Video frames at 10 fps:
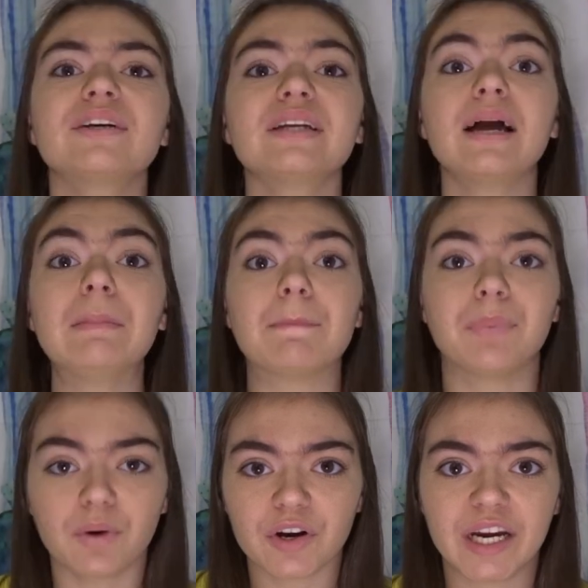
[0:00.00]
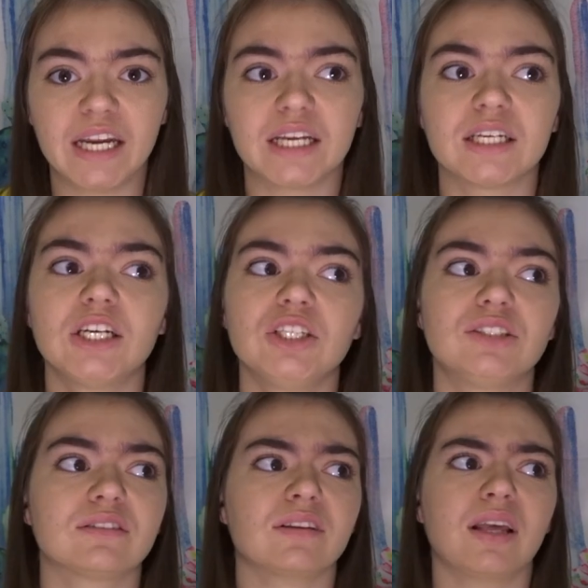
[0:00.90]
they're not boring,
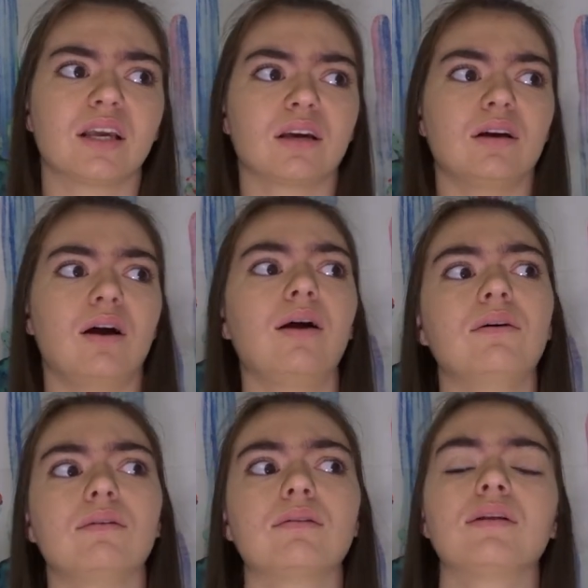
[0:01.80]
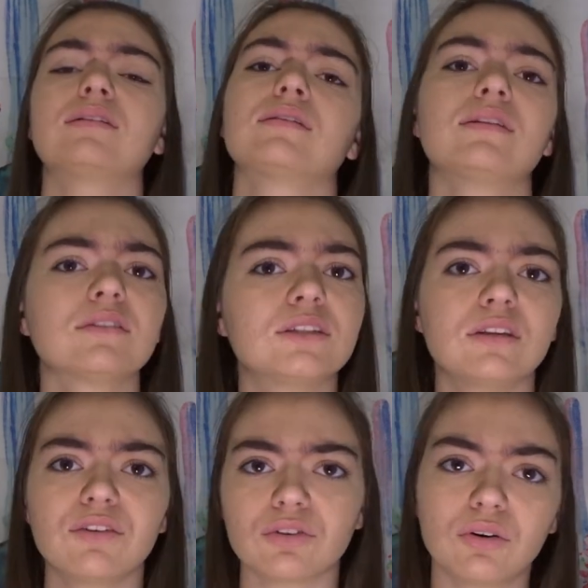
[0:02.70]
just like, oh, let's listen
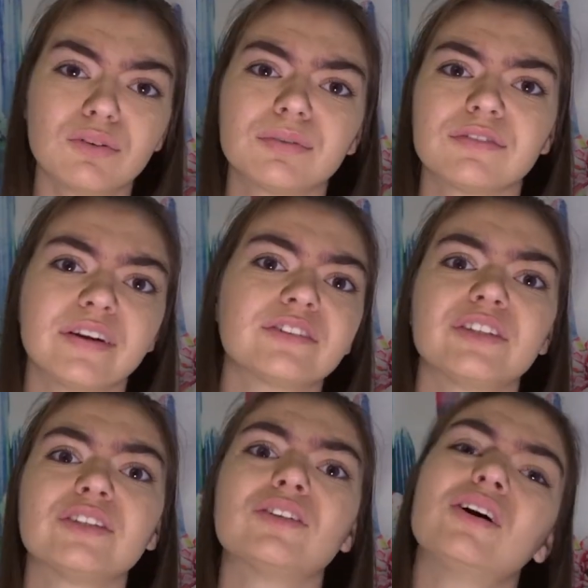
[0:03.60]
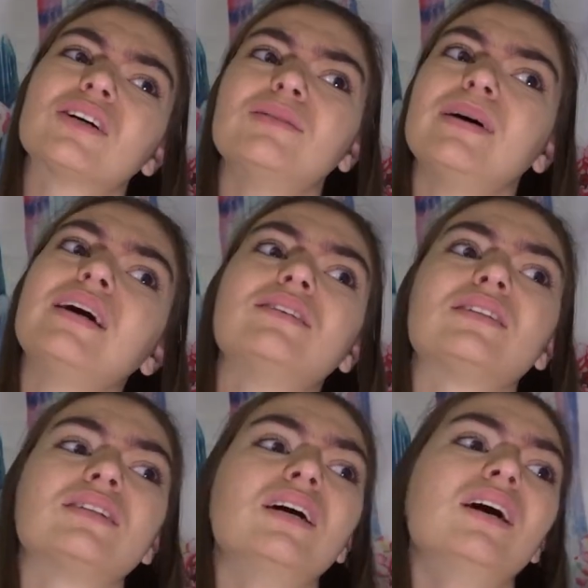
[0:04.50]
to this old professor talk
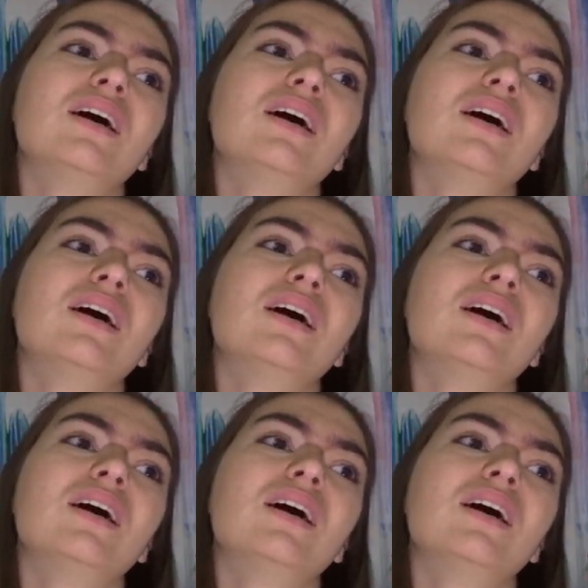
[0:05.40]
about,